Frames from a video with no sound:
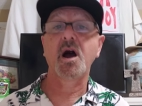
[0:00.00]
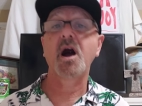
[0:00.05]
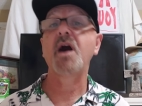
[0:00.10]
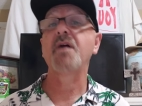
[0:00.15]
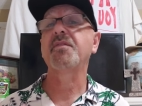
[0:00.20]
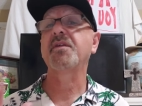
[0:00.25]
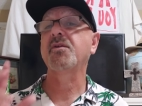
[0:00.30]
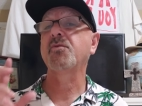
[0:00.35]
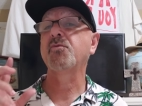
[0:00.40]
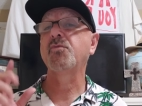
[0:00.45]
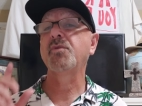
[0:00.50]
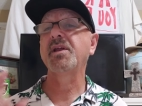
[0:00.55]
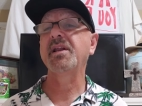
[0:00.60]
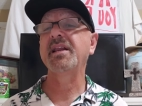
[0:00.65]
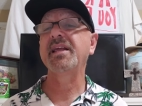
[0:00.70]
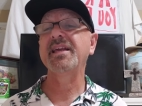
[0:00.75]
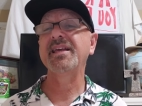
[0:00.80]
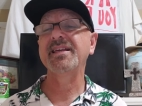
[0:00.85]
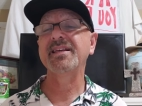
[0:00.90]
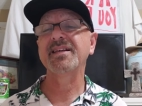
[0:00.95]
Are they
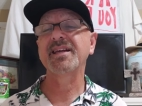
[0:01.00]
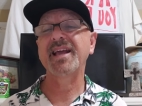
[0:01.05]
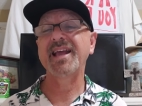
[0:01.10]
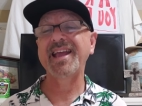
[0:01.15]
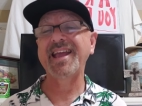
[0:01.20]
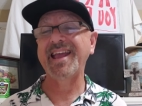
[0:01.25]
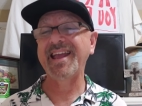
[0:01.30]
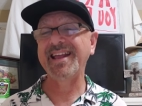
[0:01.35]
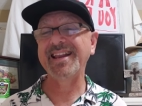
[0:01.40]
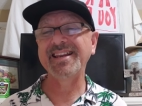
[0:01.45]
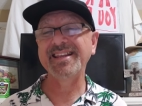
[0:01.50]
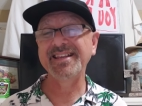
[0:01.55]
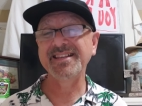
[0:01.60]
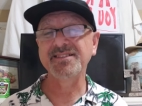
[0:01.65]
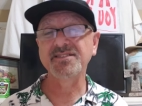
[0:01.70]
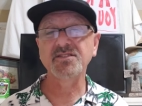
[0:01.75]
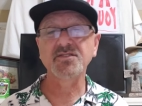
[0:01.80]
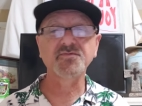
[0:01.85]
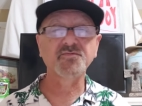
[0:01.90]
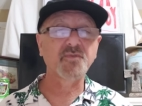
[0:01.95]
really
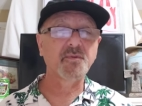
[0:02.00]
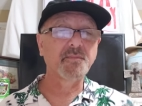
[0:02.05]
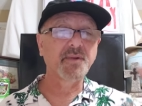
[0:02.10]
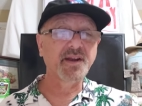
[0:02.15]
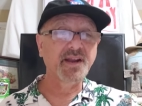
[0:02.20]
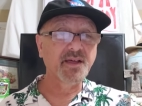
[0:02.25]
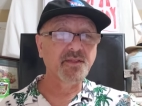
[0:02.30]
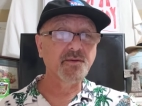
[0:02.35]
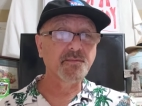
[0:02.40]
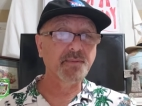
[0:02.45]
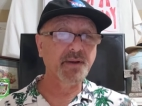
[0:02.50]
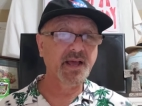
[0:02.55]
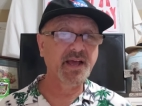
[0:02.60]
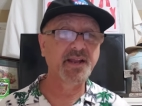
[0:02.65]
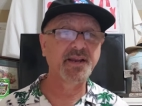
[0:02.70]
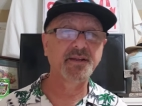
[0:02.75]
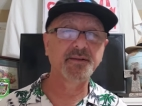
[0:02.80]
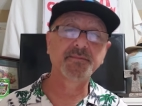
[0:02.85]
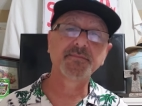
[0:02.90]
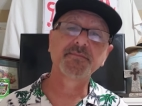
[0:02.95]
aliens from another
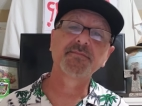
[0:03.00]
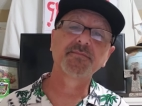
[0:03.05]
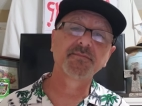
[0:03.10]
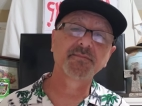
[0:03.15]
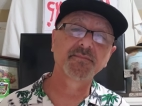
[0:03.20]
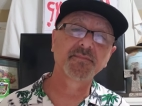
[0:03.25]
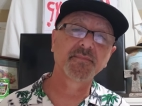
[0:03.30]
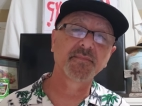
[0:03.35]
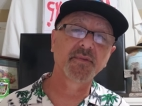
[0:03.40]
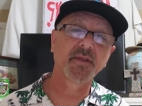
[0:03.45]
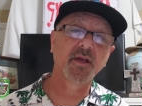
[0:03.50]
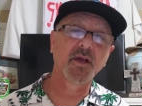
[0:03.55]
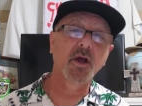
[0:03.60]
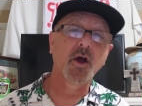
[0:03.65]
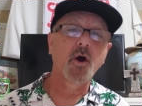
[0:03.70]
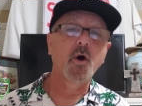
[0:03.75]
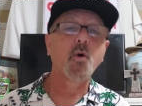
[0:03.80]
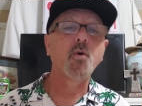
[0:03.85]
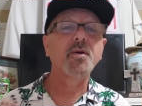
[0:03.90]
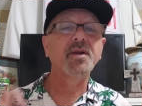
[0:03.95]
planet,
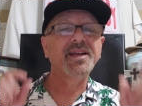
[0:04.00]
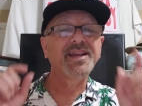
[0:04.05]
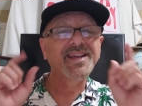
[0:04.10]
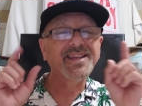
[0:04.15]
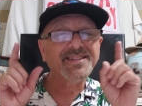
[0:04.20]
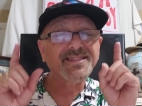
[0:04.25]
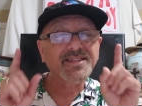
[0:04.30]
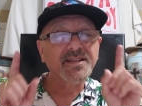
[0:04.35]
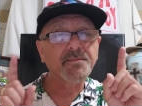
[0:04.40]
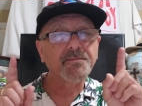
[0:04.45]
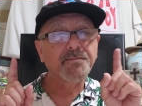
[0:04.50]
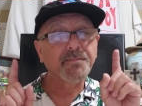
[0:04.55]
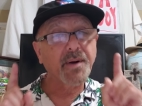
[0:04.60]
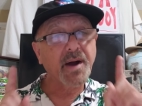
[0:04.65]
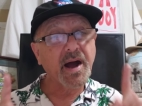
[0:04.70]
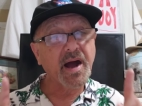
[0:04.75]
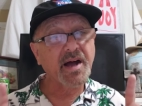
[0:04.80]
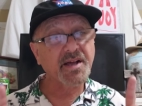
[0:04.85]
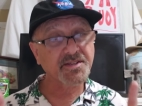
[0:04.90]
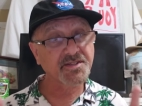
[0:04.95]
or is it
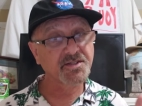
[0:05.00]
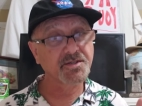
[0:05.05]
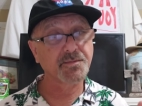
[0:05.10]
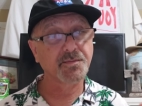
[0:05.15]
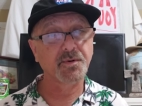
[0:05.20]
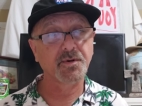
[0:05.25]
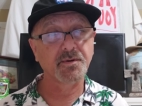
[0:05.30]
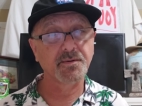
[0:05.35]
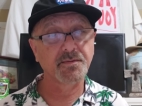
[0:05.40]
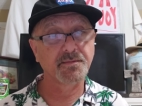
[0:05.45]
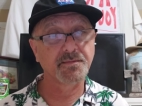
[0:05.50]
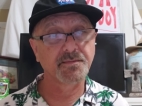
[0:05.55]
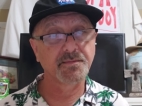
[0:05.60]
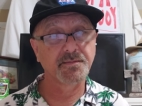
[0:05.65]
possible?